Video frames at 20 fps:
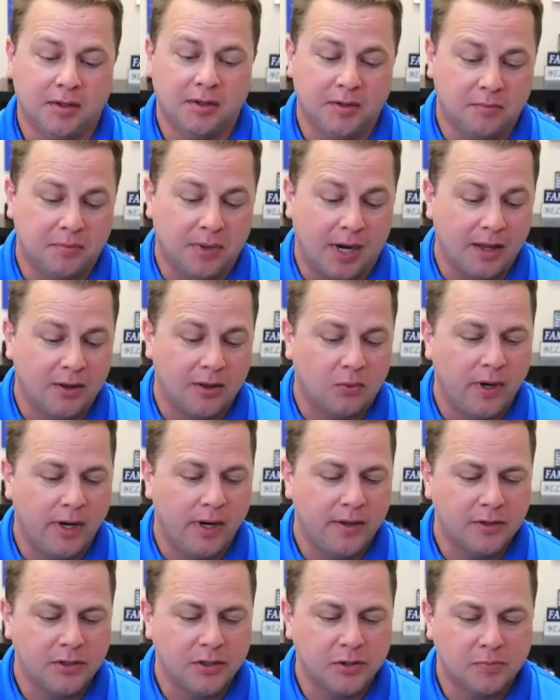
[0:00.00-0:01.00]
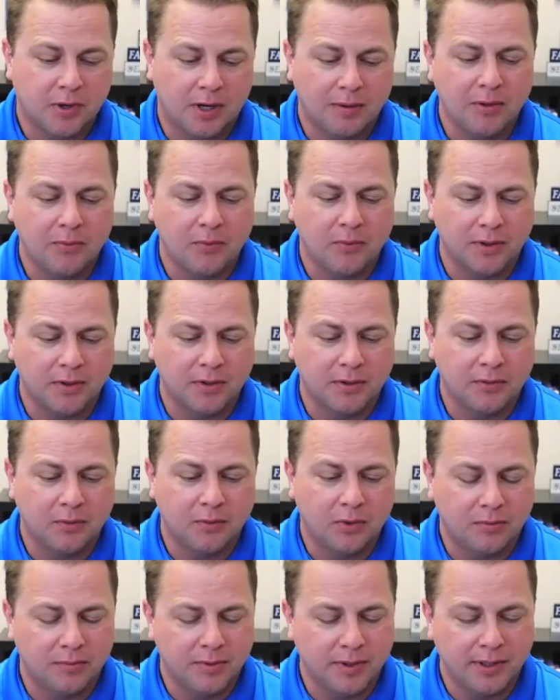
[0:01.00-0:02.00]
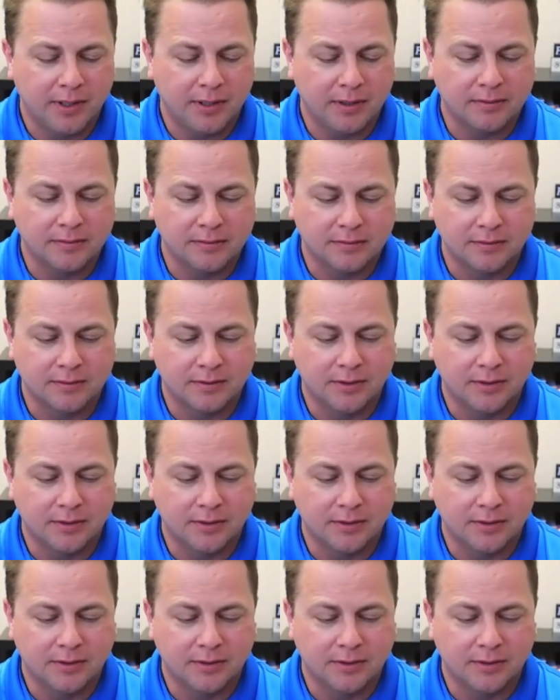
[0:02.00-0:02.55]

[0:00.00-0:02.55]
By the way, this is probably what good, well-meaning